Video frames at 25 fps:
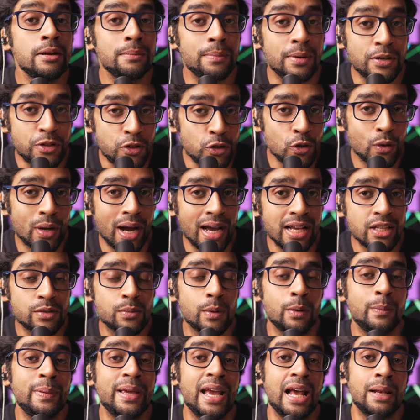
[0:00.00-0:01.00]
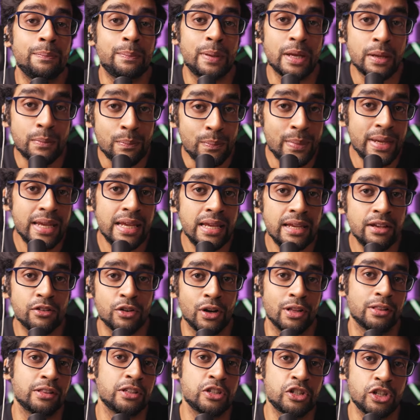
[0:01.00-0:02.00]
but you guys will be helping me
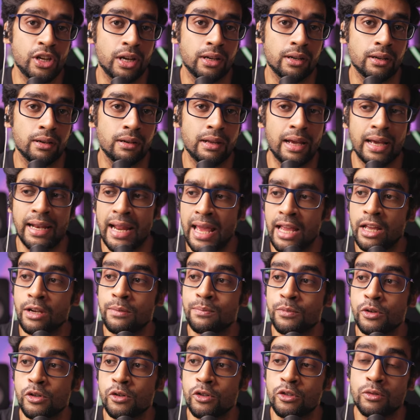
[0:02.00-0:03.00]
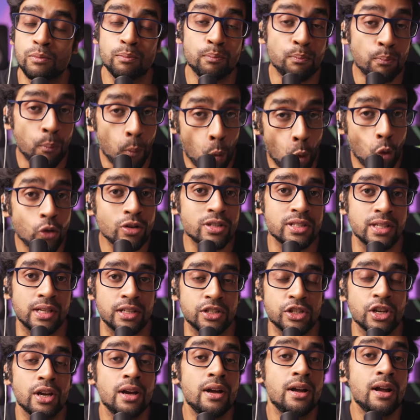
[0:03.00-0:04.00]
run this channel and I can produce more
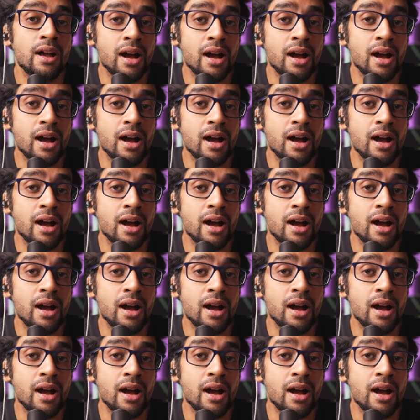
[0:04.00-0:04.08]
such